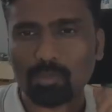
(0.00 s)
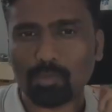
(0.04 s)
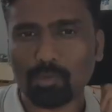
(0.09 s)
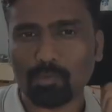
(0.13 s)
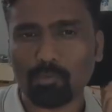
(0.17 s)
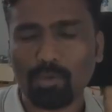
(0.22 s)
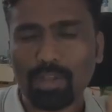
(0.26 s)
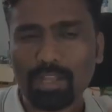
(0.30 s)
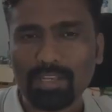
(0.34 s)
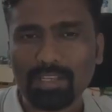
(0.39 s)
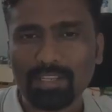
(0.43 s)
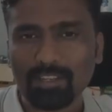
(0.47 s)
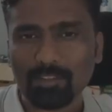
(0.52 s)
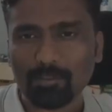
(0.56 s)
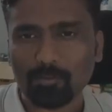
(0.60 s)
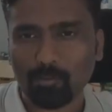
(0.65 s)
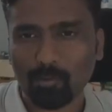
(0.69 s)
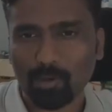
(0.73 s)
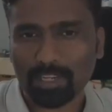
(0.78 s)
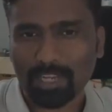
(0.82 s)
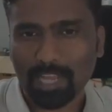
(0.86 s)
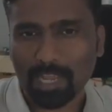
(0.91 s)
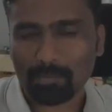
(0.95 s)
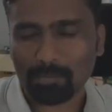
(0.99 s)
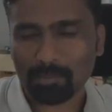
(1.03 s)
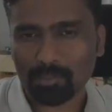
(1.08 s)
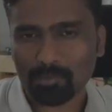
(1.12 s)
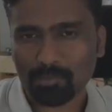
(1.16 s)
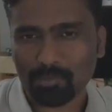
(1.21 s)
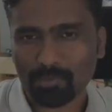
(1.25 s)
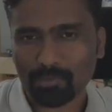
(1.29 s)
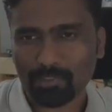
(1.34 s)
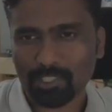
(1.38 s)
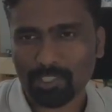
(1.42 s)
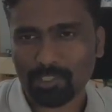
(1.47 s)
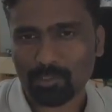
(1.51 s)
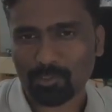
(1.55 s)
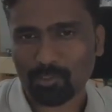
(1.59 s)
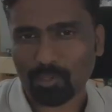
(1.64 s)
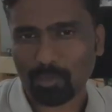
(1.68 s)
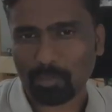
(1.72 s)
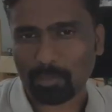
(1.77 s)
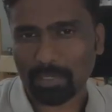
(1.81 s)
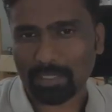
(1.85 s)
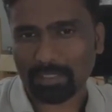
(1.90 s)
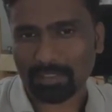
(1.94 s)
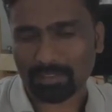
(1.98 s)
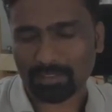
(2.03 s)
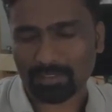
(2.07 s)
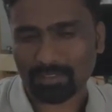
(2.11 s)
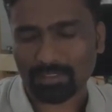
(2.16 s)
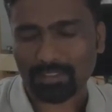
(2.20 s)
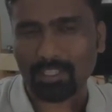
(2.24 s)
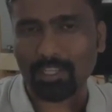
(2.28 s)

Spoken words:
one, what happens when we install Python?